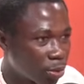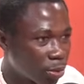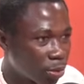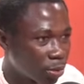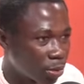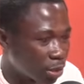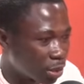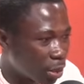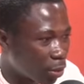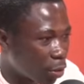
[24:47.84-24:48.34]

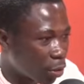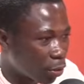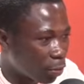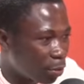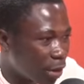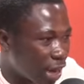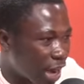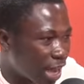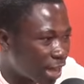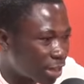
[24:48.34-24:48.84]
your
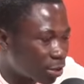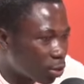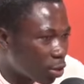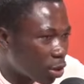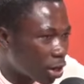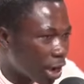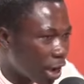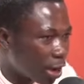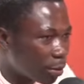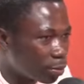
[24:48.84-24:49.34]
blood will
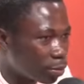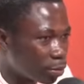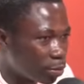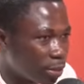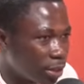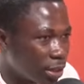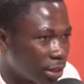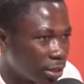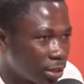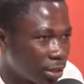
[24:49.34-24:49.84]
come to
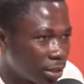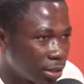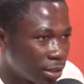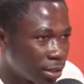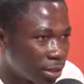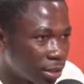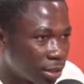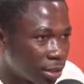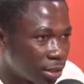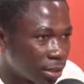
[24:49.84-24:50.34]
be.
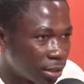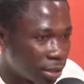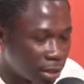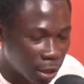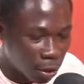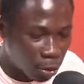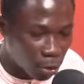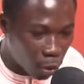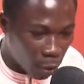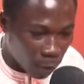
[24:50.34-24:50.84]
Into
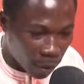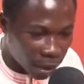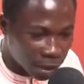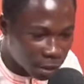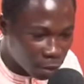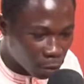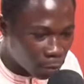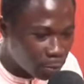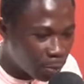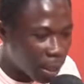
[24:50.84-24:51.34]
your
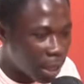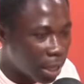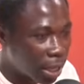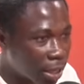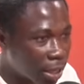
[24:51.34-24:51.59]
commando pe